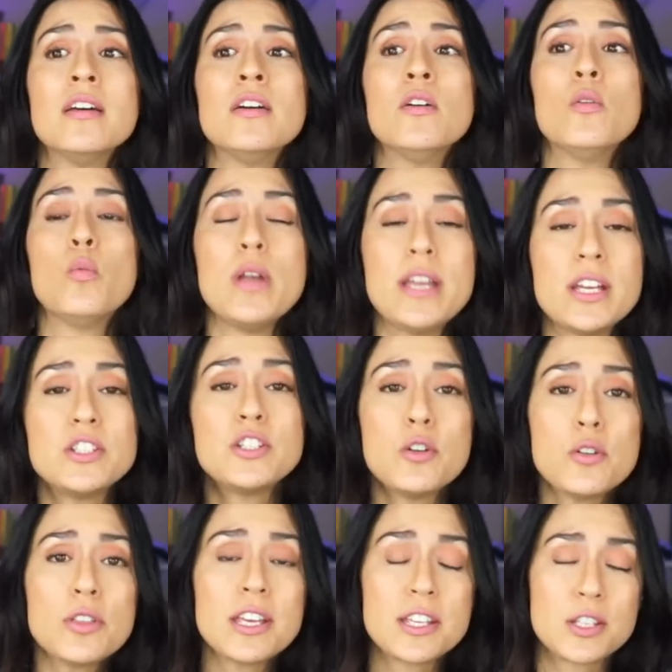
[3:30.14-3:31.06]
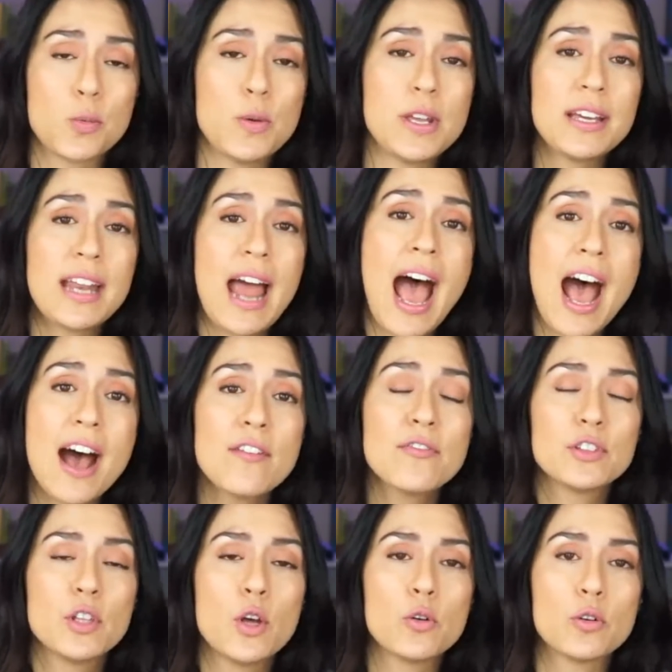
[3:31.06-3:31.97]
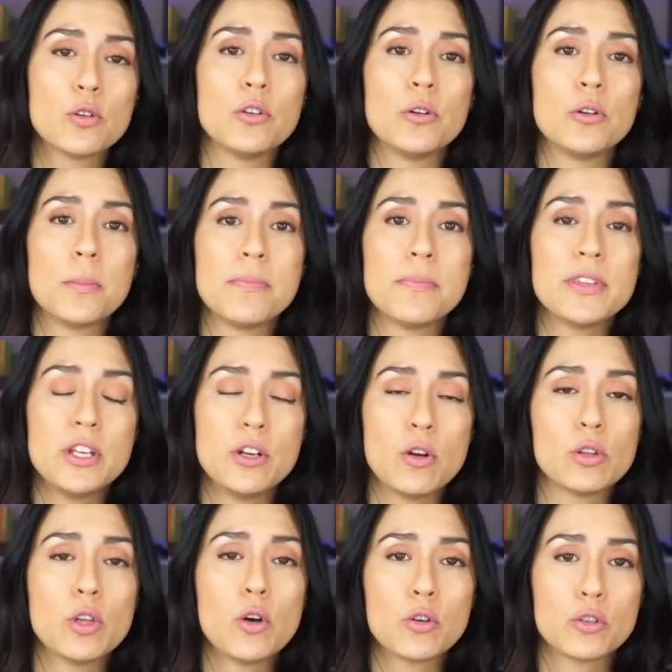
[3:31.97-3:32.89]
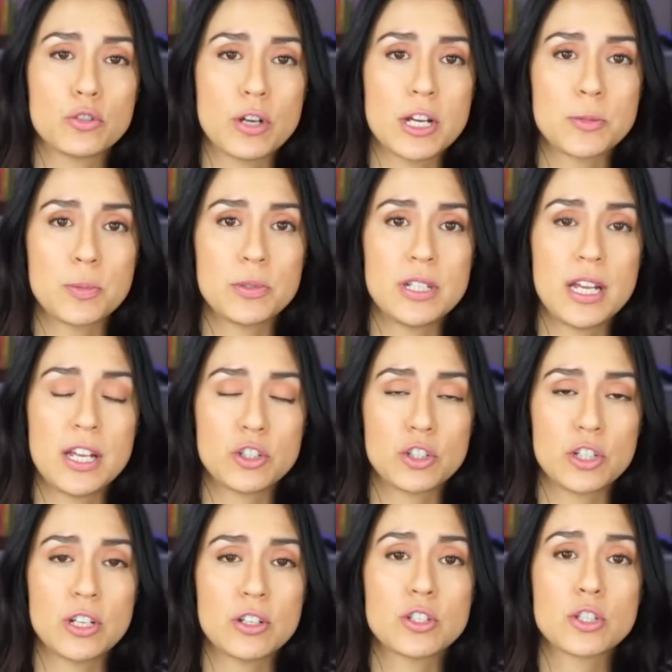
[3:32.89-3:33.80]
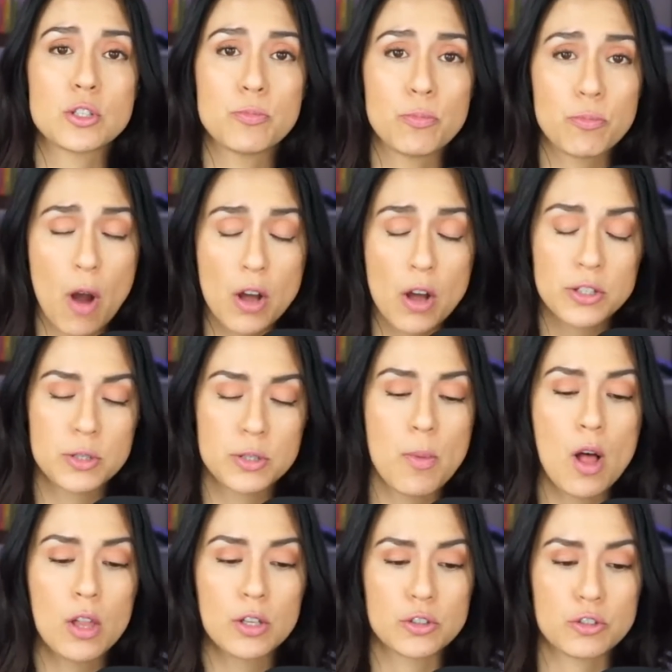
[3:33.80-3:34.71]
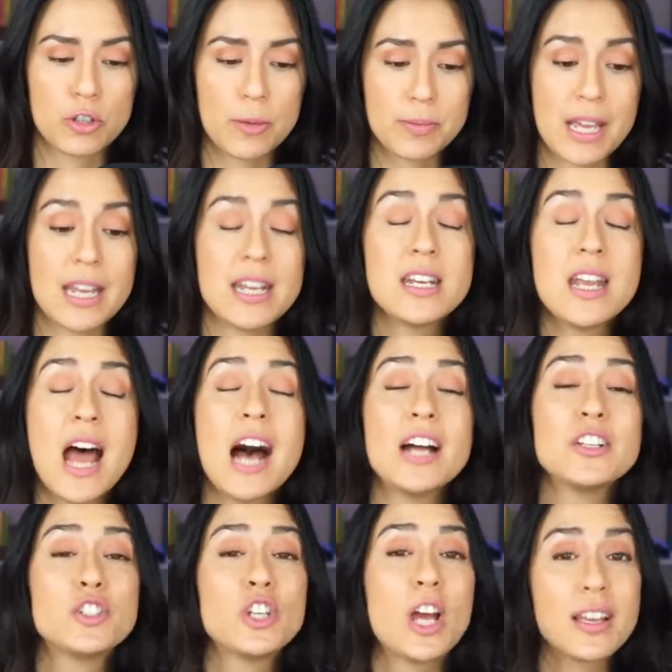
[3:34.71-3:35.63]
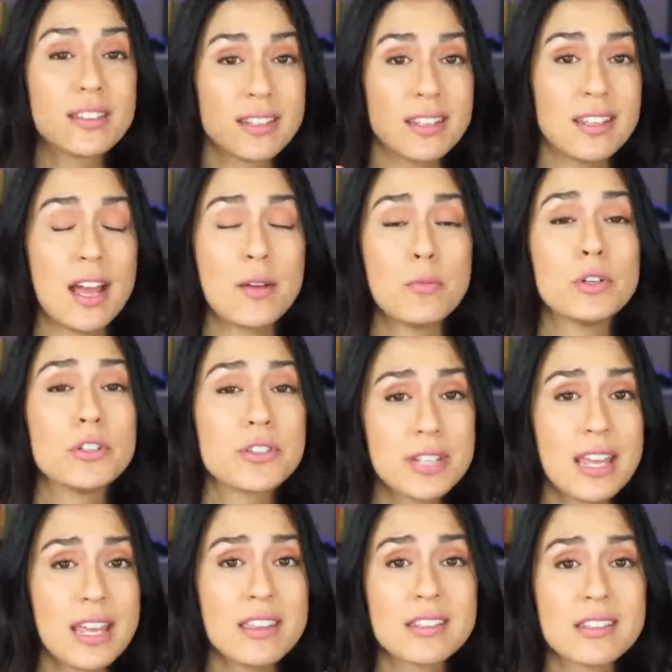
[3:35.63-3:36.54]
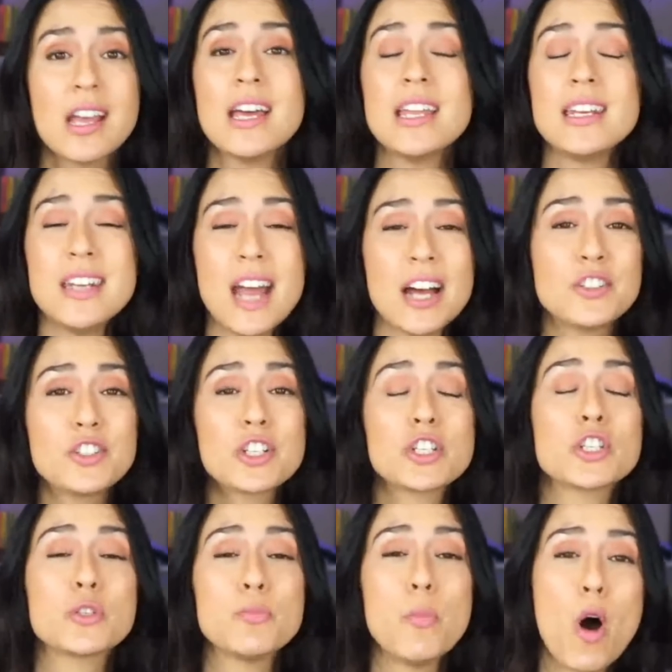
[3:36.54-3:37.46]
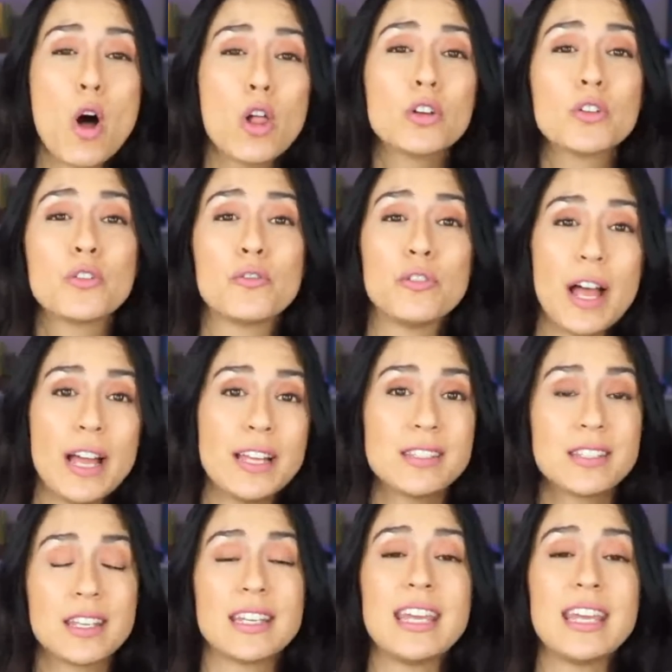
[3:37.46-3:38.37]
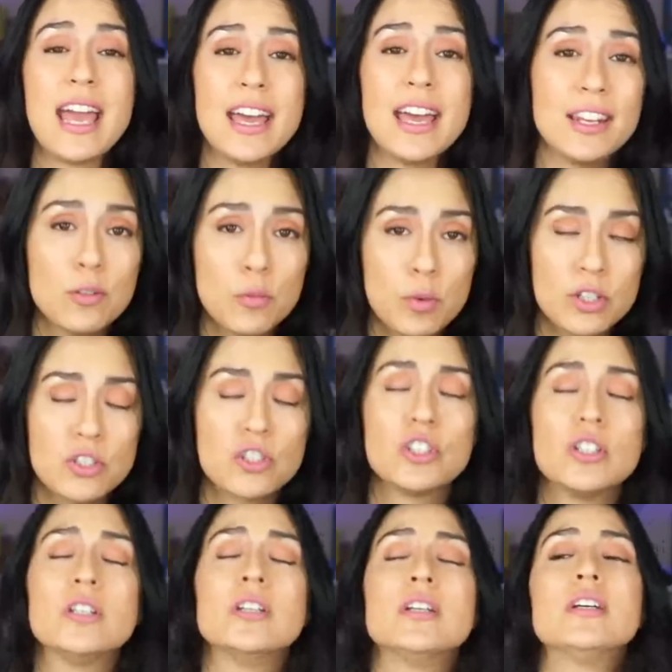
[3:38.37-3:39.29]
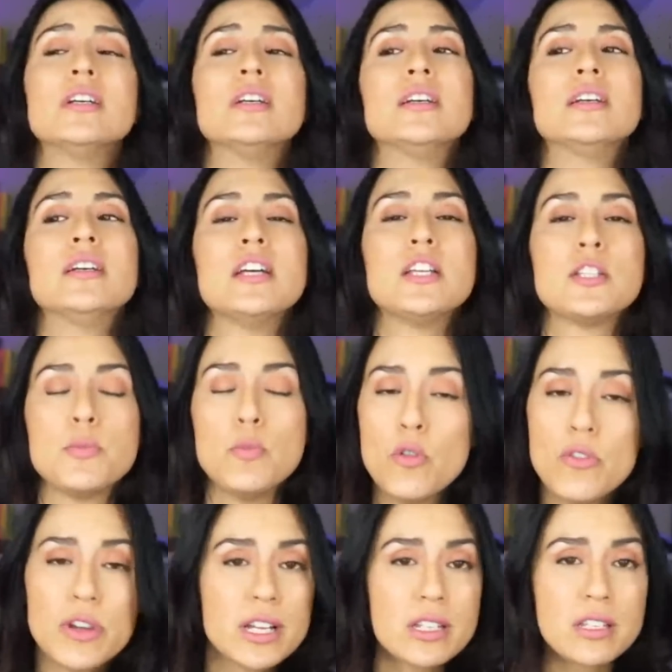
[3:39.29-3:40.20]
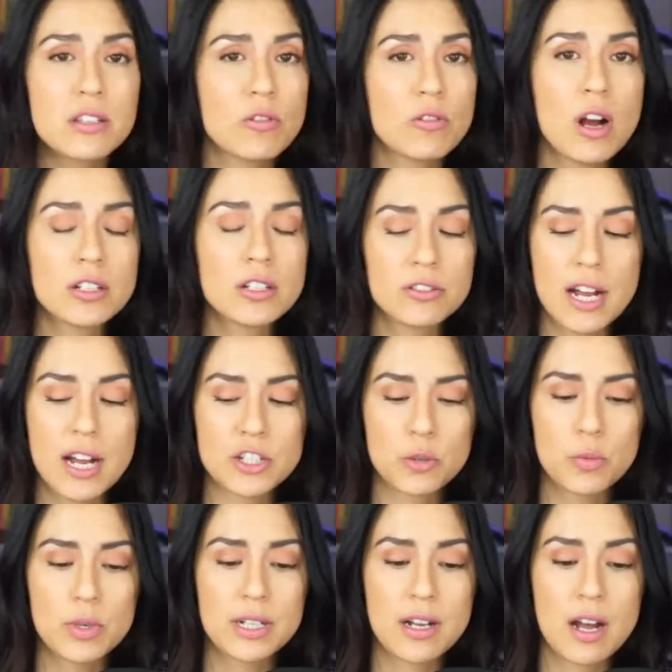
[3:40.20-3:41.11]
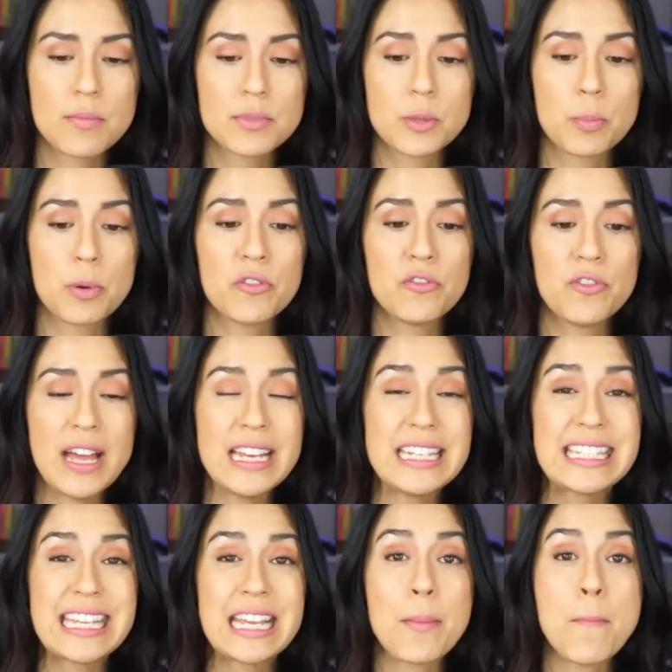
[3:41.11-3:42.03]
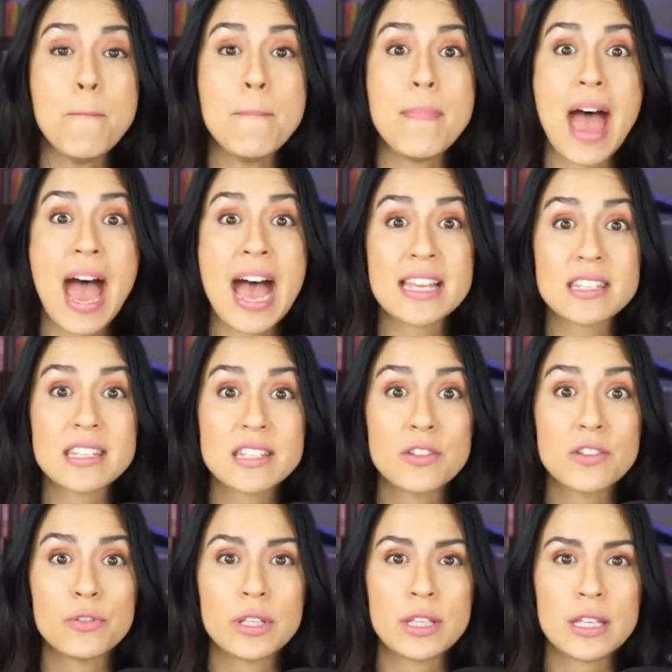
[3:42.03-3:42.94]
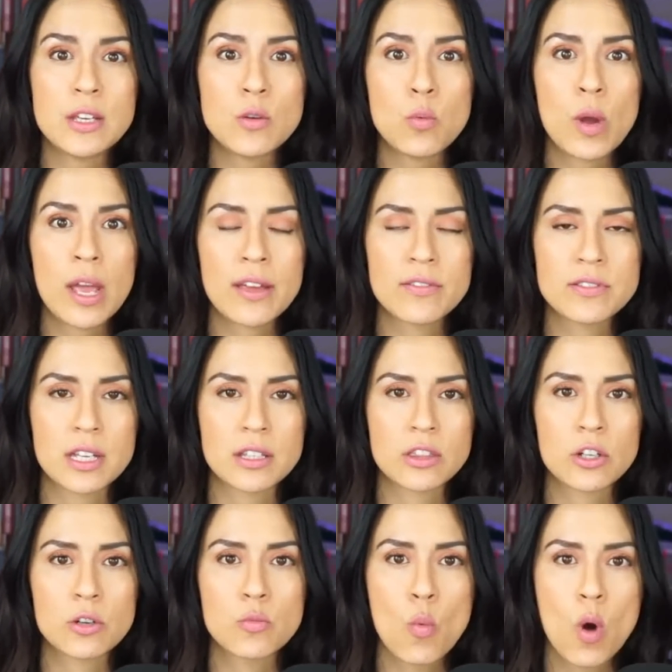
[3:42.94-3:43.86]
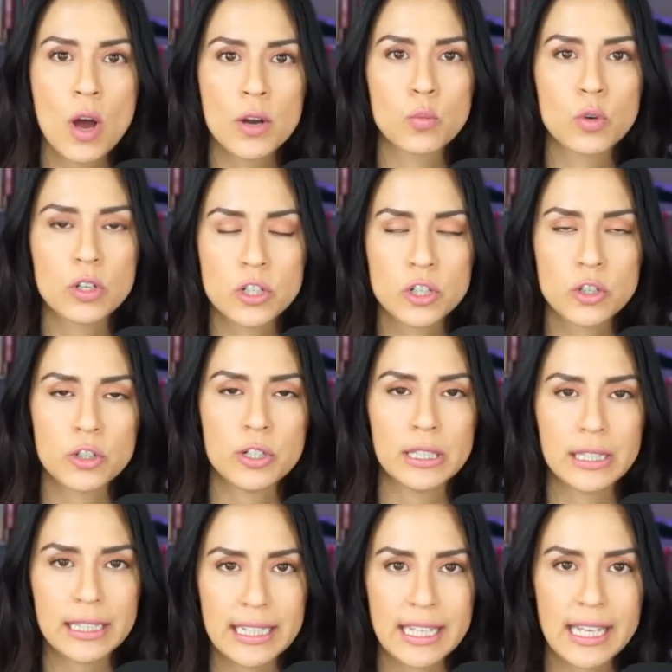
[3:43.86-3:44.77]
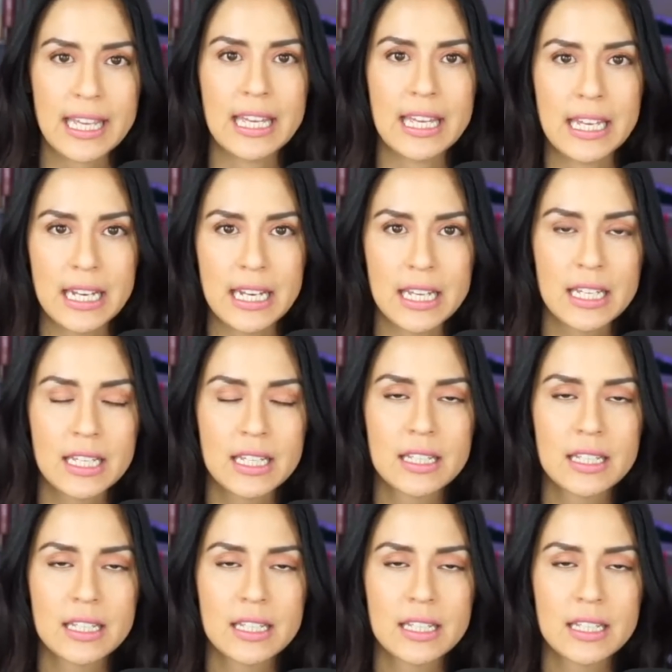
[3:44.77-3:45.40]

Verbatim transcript: We could do this. We could have local transportation and on smaller trips, and not just smaller flights again, which is moving us in the wrong direction when it comes to preventing massive heat waves like the one we're currently in.